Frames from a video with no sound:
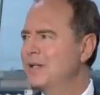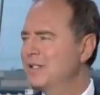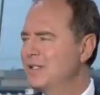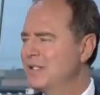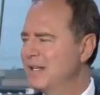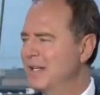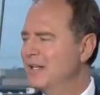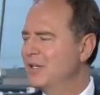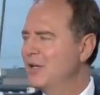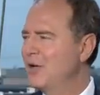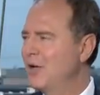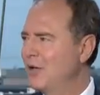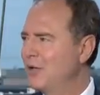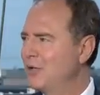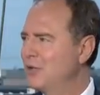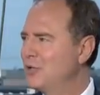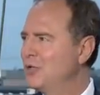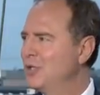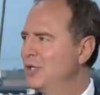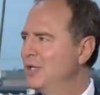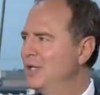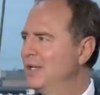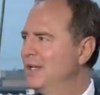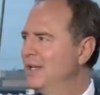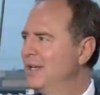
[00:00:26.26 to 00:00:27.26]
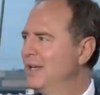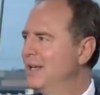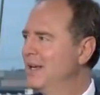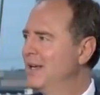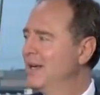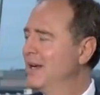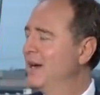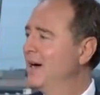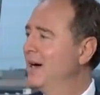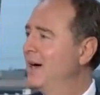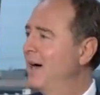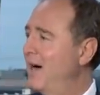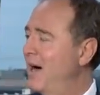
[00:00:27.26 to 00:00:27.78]
technology,
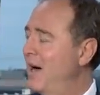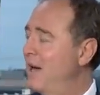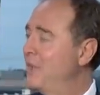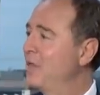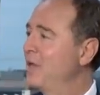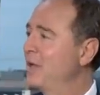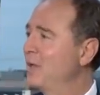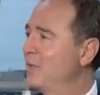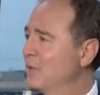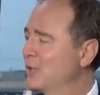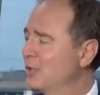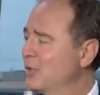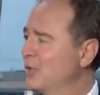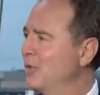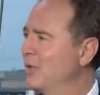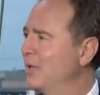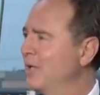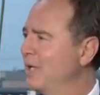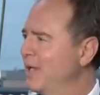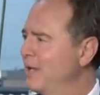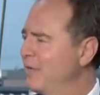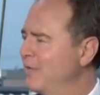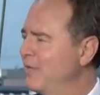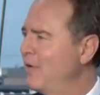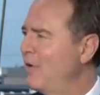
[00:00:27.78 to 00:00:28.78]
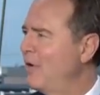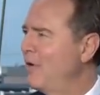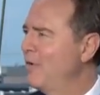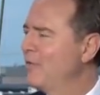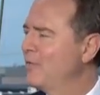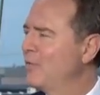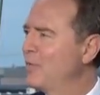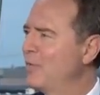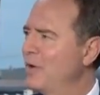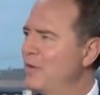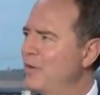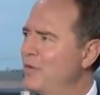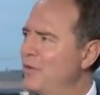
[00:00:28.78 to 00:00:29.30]
uh, I think was certainly involved,
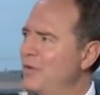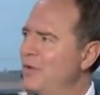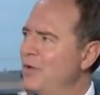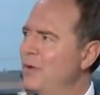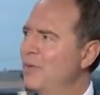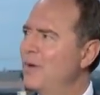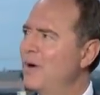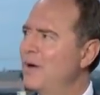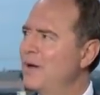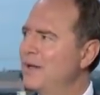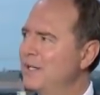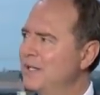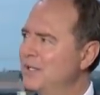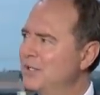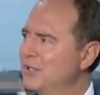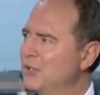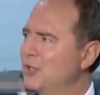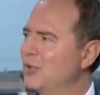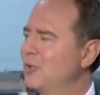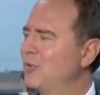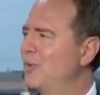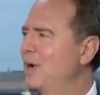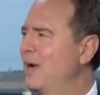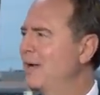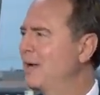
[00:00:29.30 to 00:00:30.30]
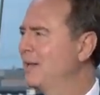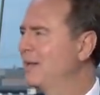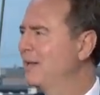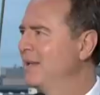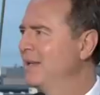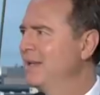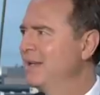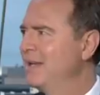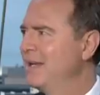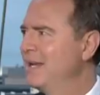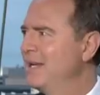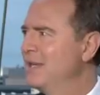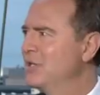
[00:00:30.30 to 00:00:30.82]
whether the Iranians directly
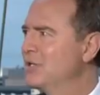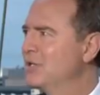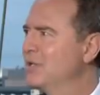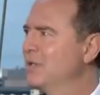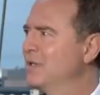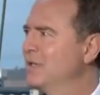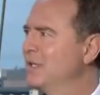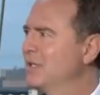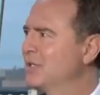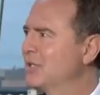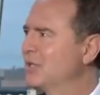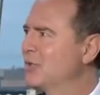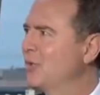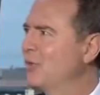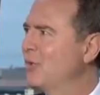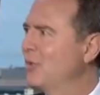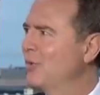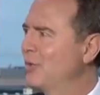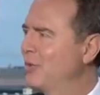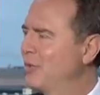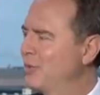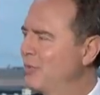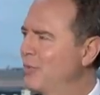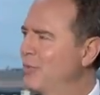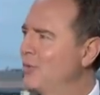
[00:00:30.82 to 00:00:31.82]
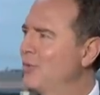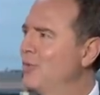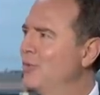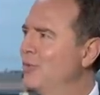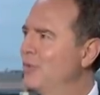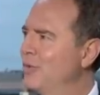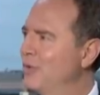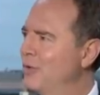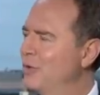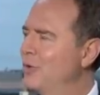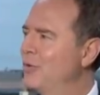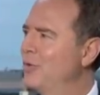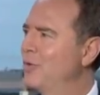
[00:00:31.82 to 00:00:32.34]
engaged in this or through
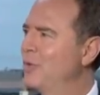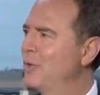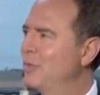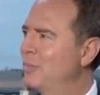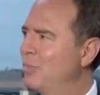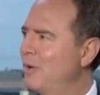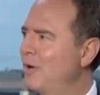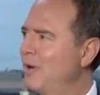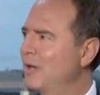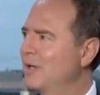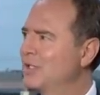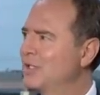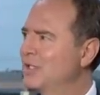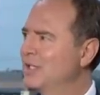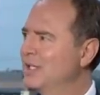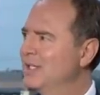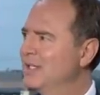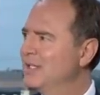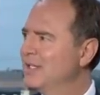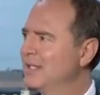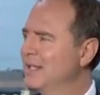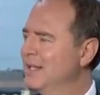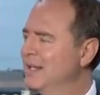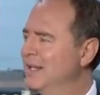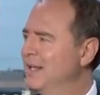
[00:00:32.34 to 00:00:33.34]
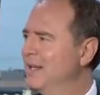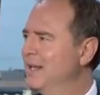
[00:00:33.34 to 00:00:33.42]
the Houthi proxies